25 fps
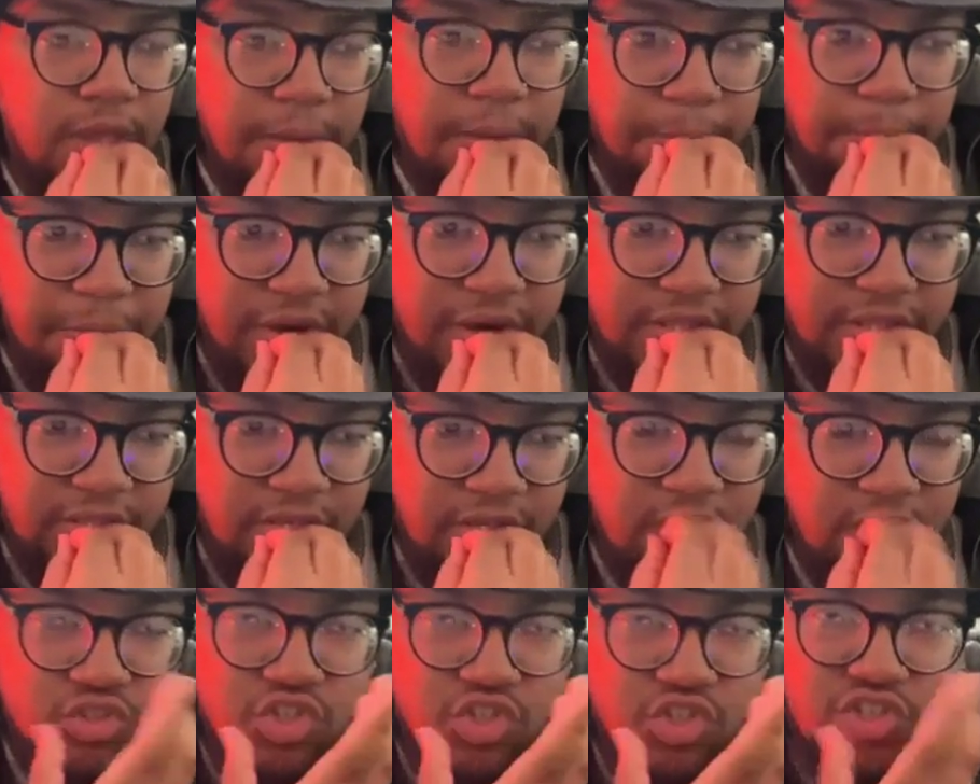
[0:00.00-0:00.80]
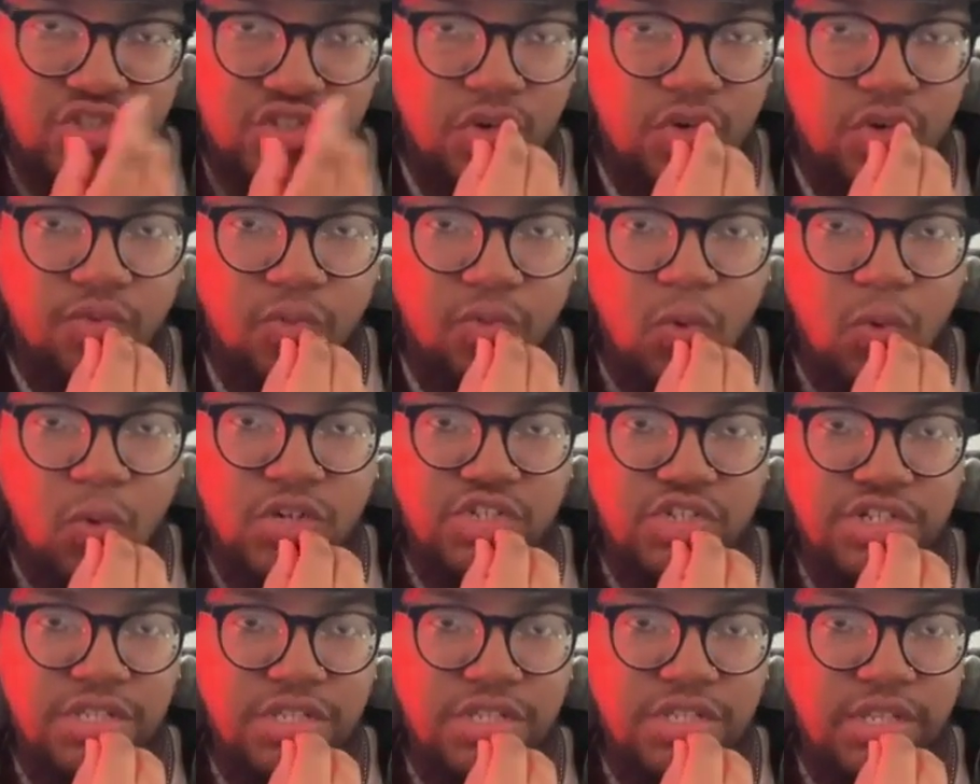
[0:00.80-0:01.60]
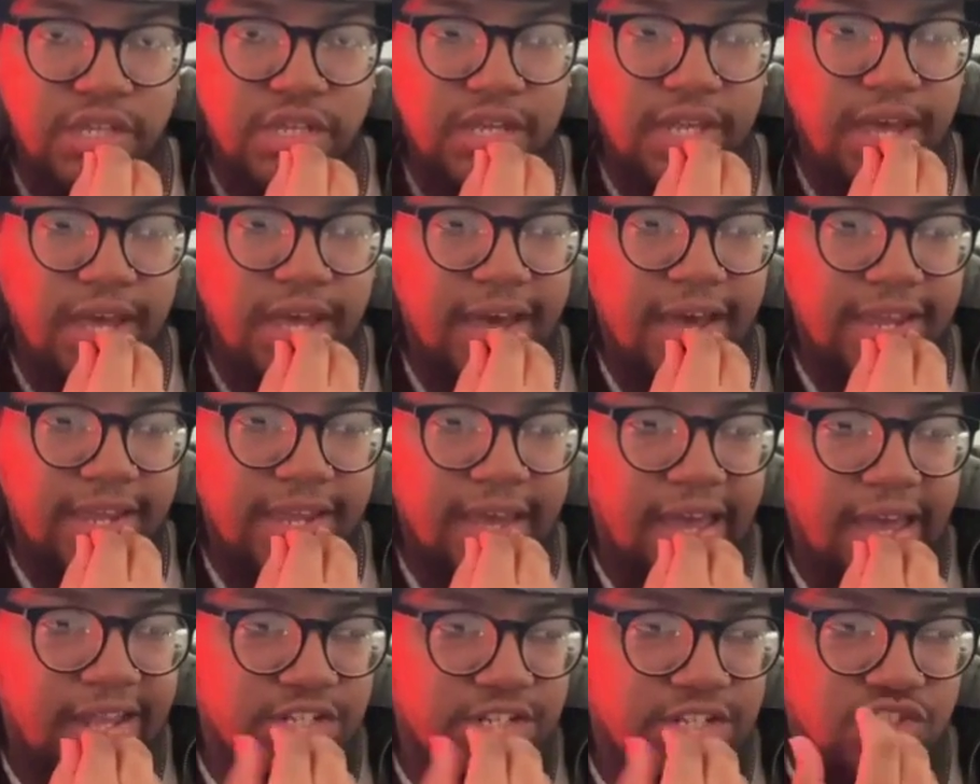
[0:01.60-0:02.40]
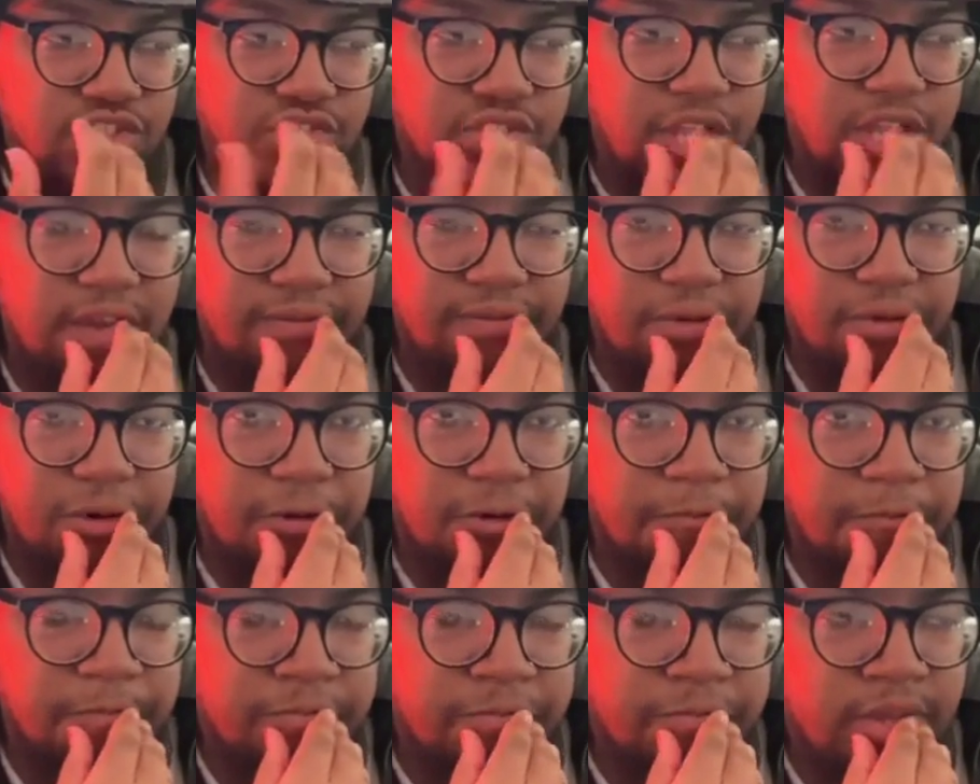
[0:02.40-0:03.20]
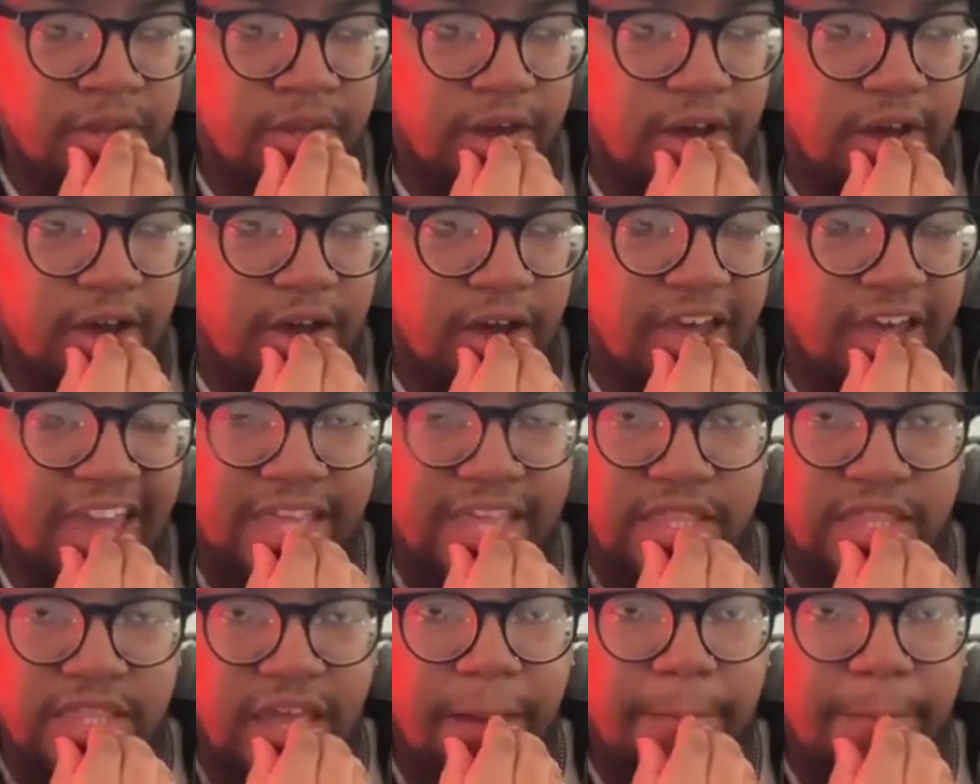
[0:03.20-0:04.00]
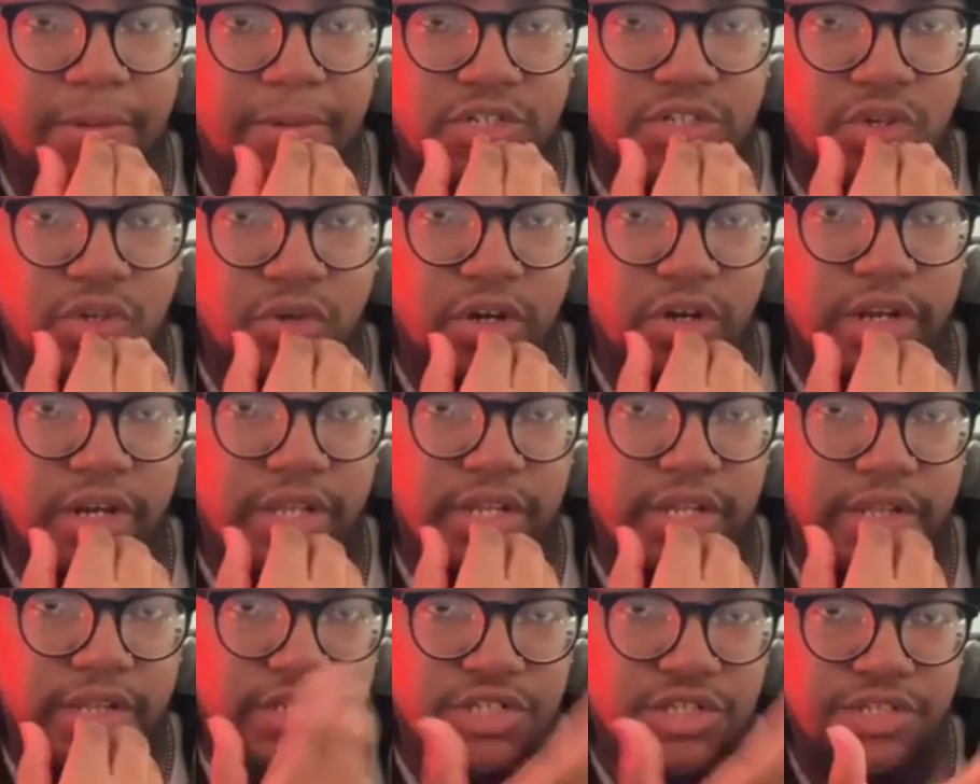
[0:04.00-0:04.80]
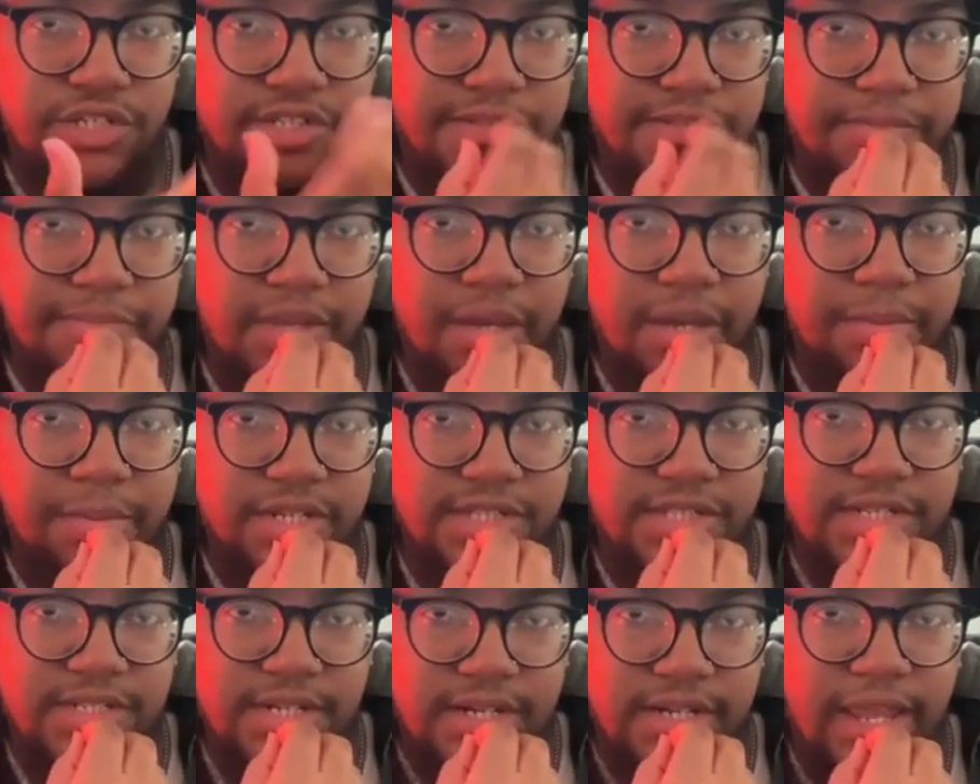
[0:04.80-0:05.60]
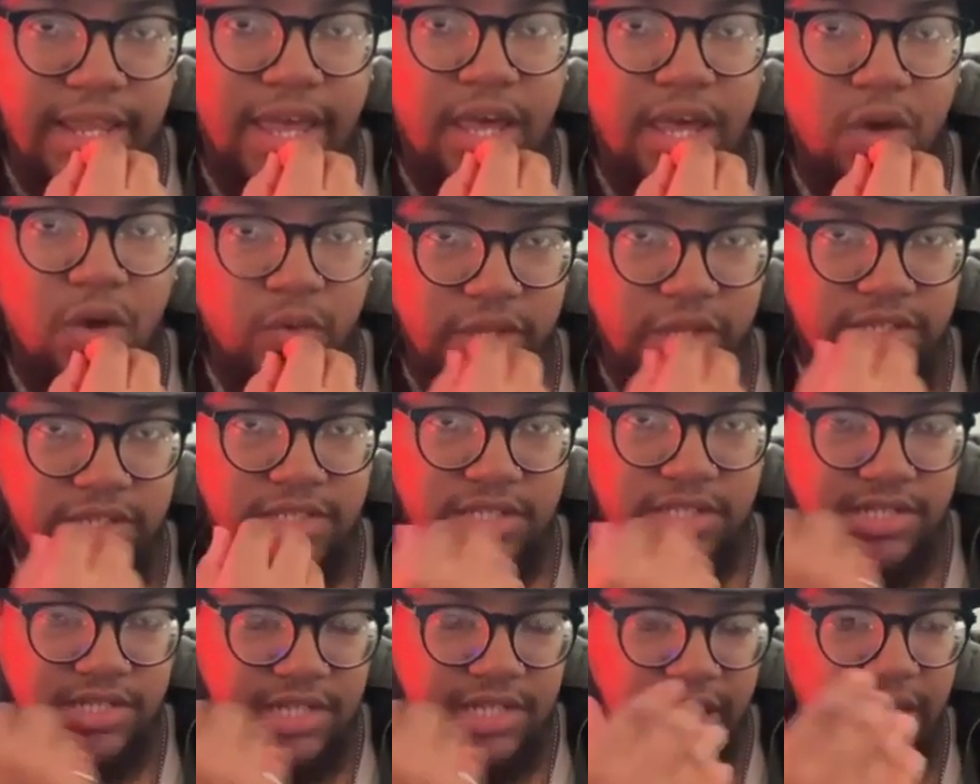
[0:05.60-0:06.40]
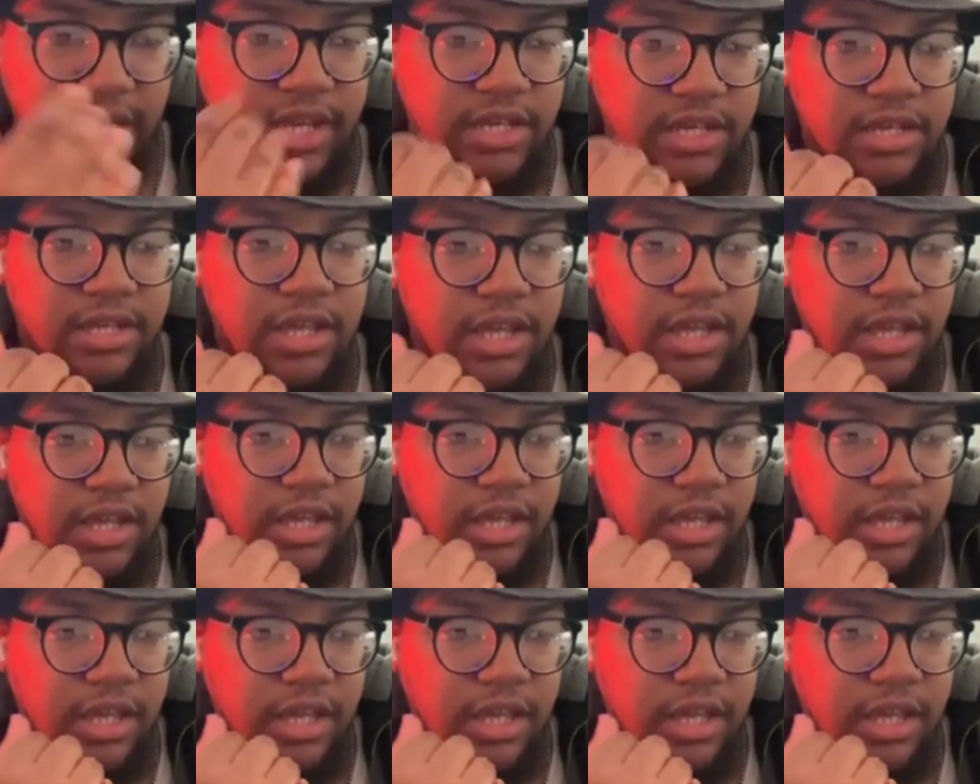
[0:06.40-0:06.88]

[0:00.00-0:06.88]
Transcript: but just unfortunately, I just never had the opportunity to just be able to sit down and say,